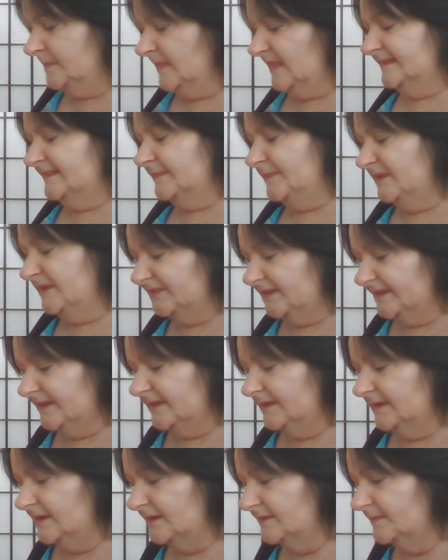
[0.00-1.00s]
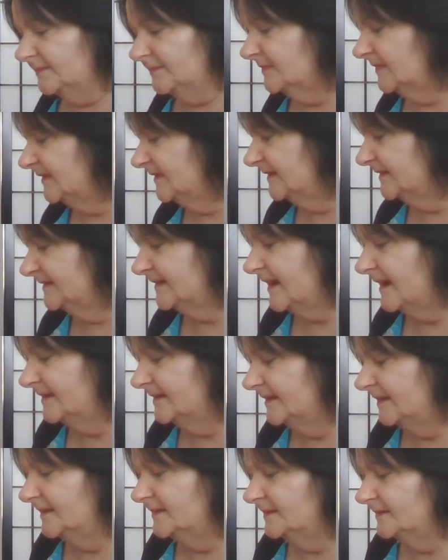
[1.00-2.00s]
Especially, this
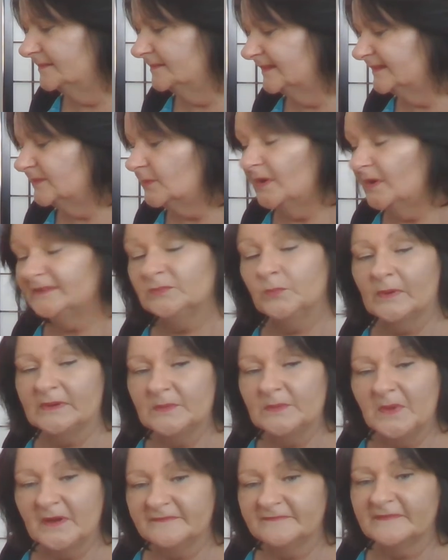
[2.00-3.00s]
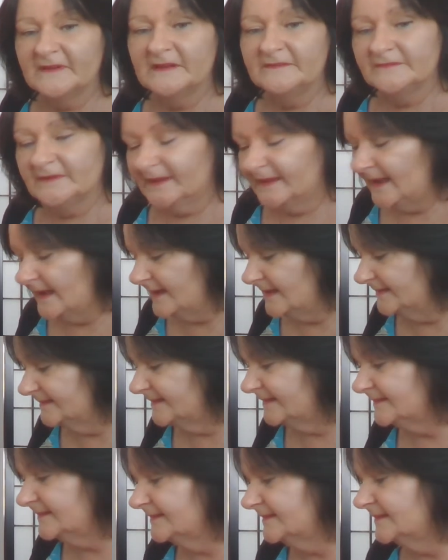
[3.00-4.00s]
card here, that's why it's one of my favourite cards.
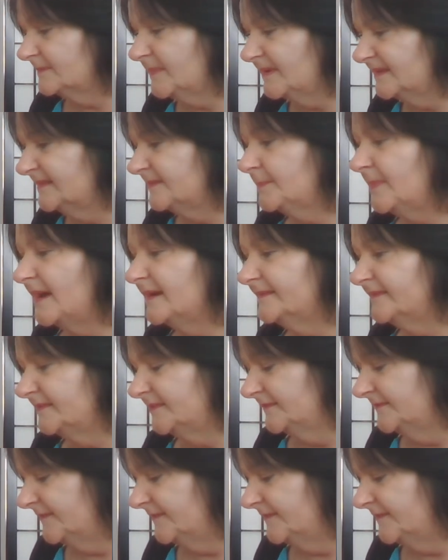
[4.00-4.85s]
This is the best path to